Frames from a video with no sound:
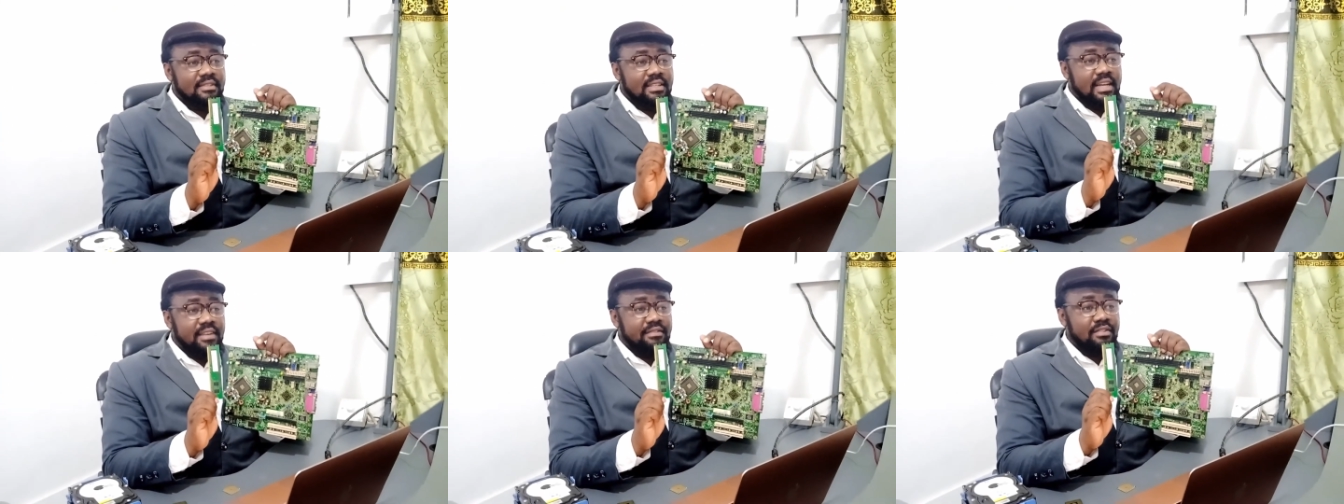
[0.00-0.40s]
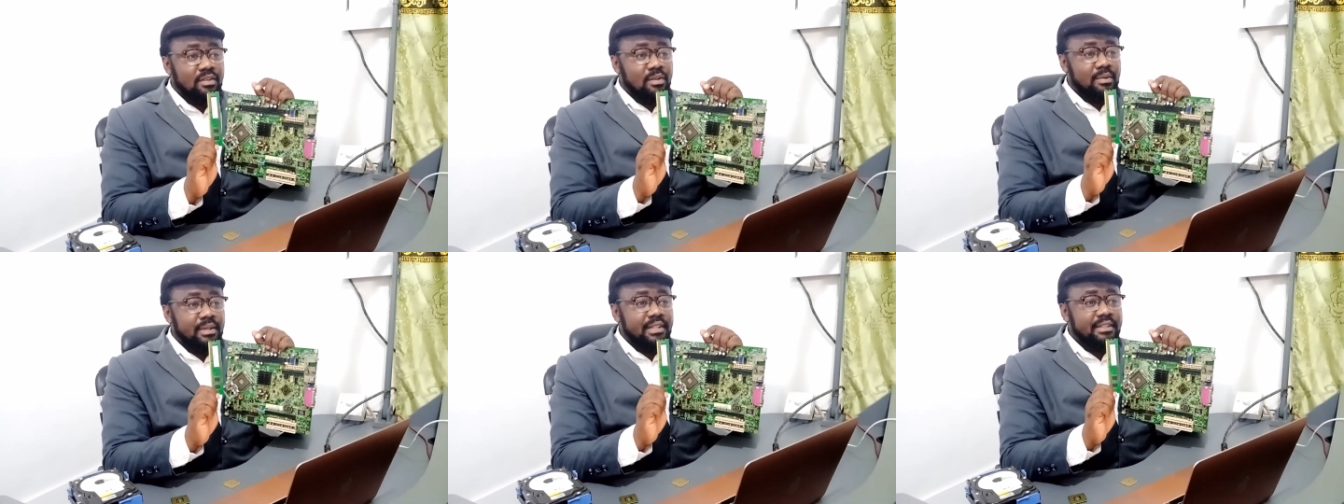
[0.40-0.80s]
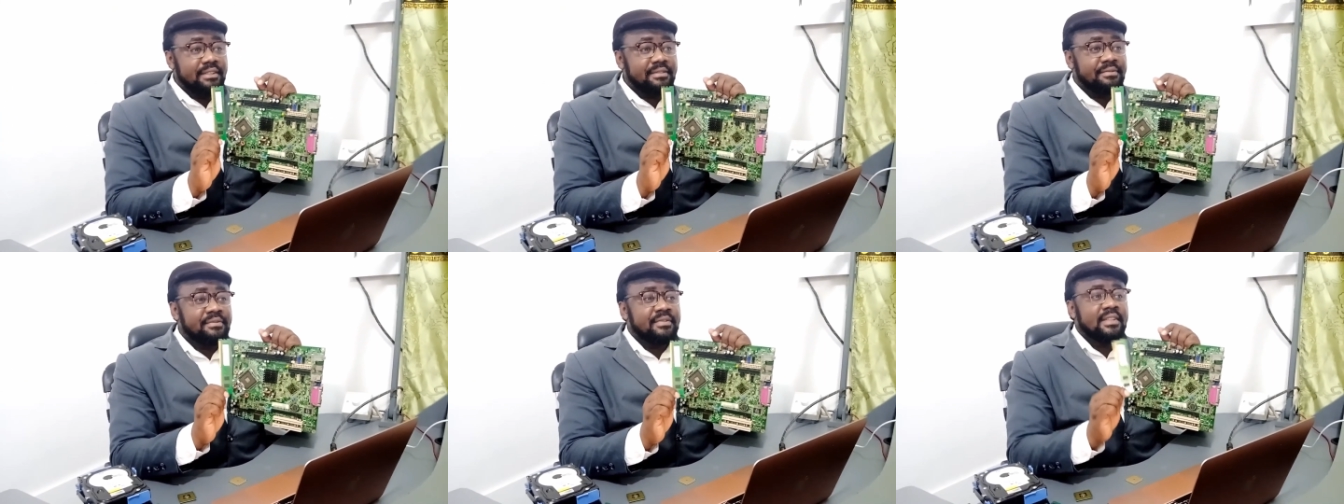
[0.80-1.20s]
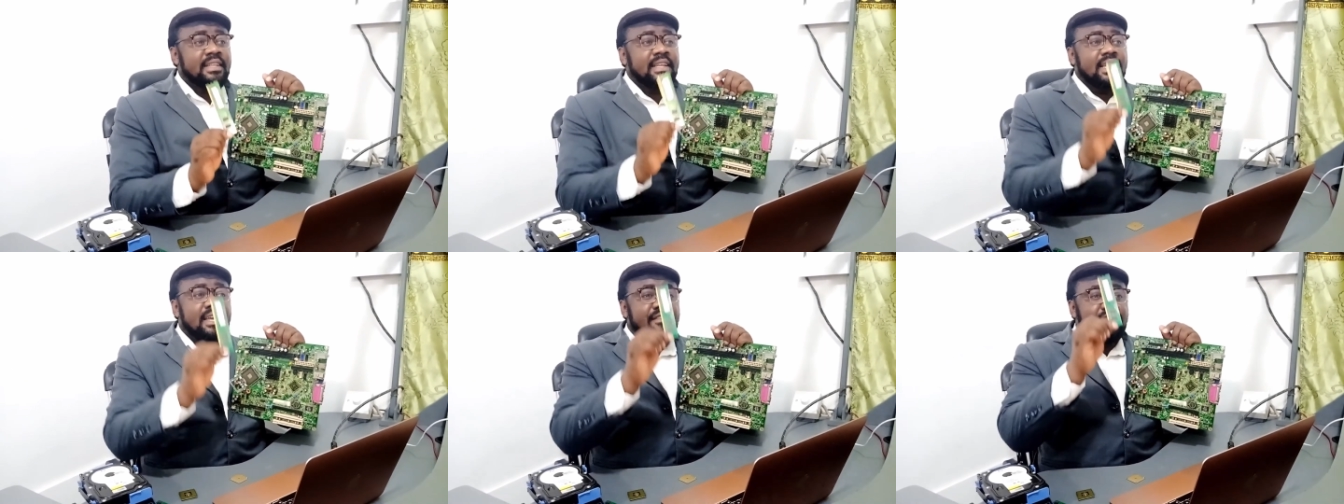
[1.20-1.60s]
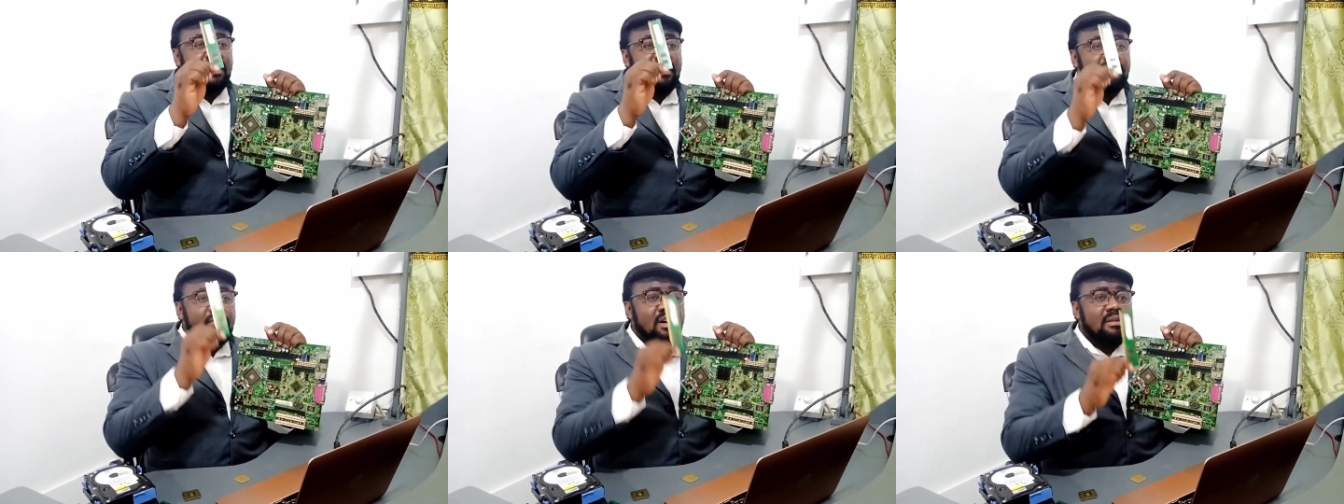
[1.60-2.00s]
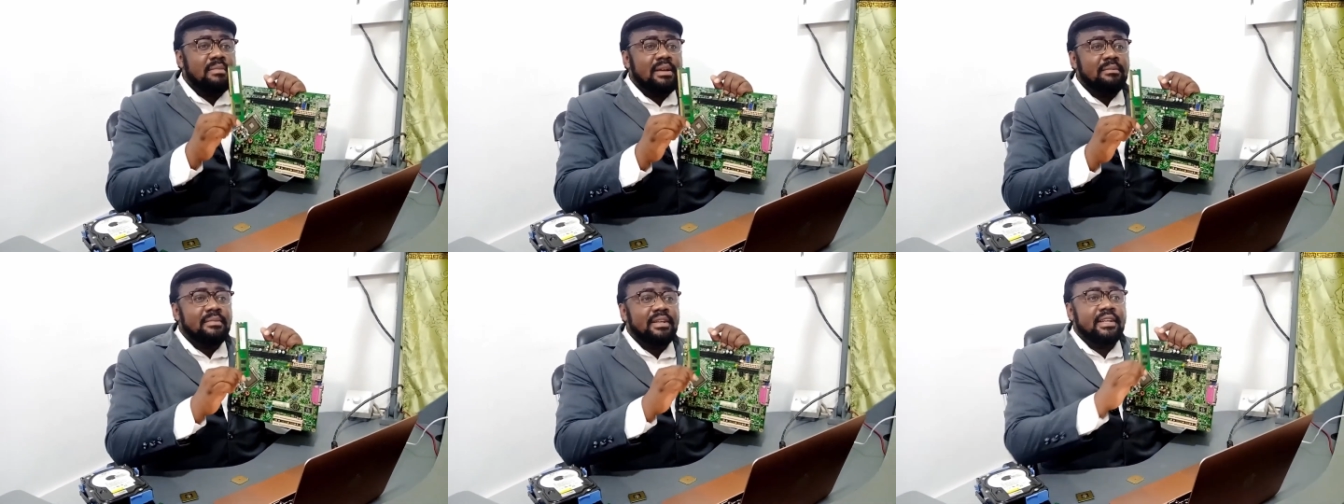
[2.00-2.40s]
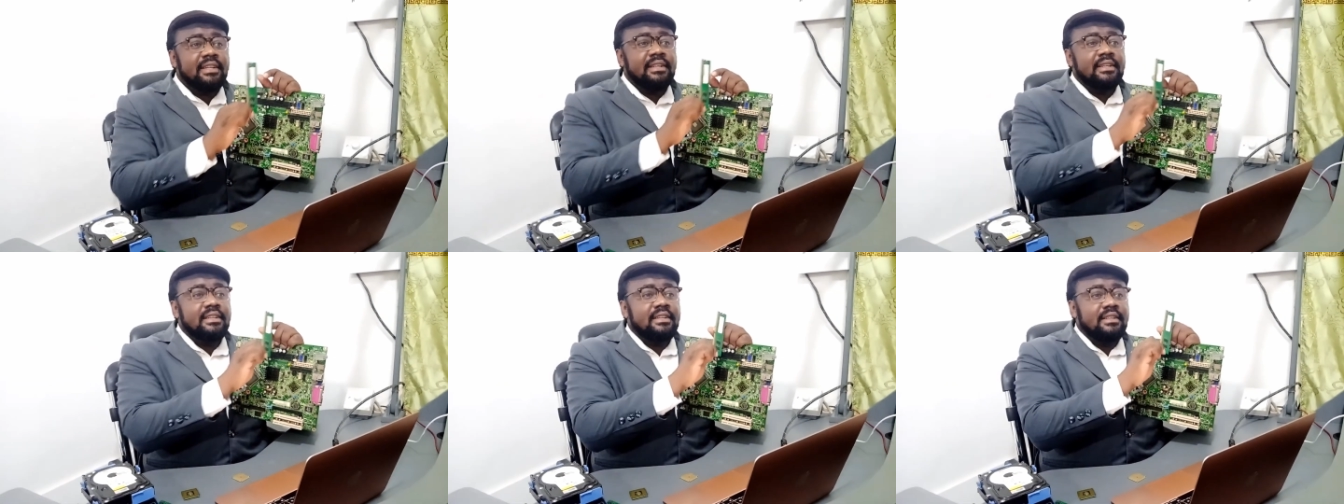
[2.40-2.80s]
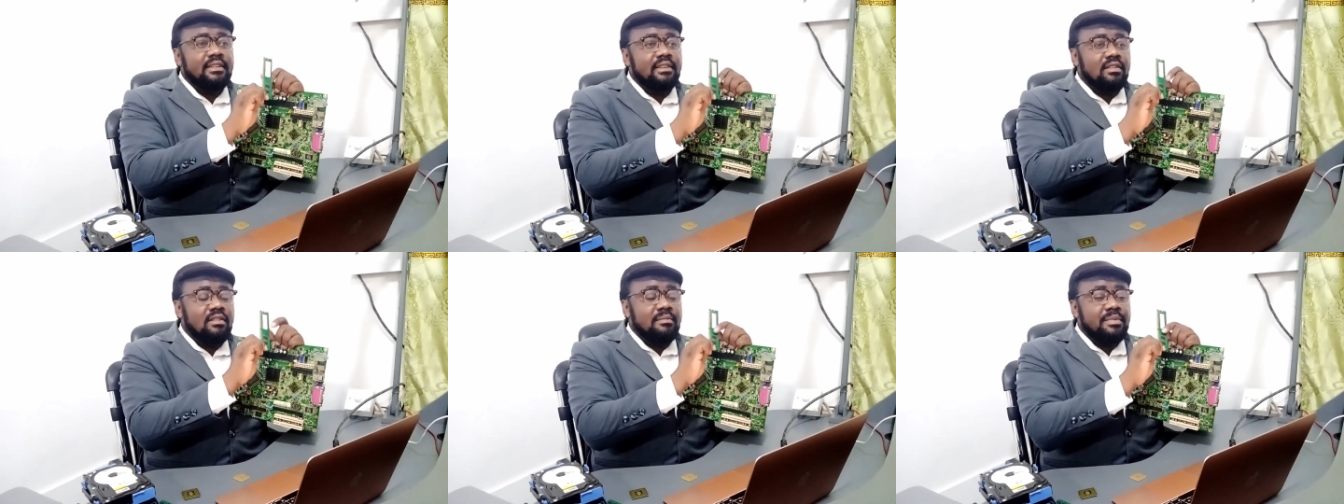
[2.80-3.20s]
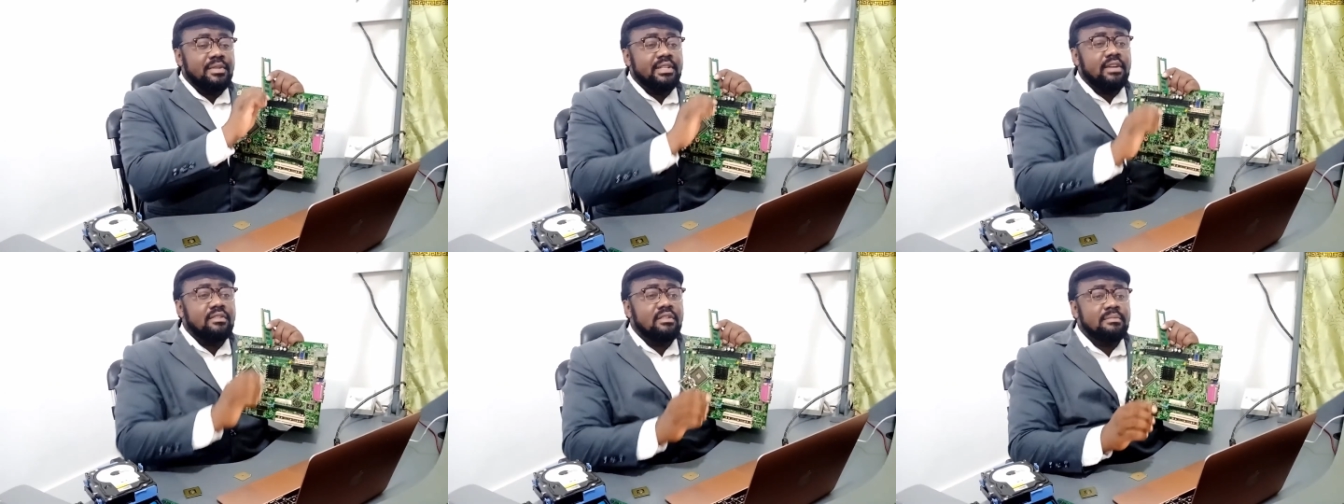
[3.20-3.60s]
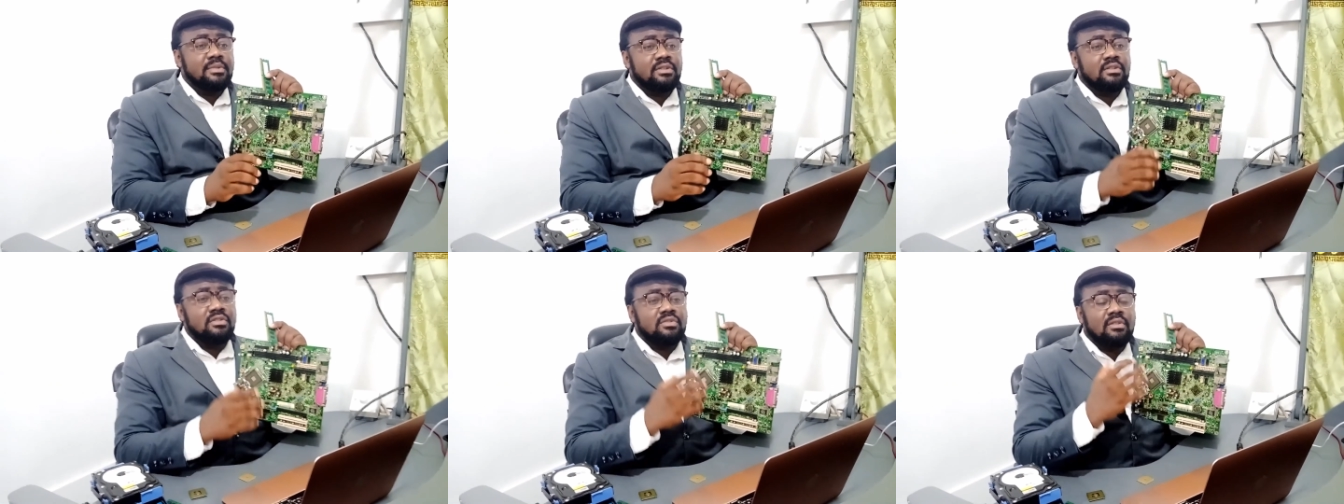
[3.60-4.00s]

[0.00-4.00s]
Are you following? If you have more memory, your computer will not be slow.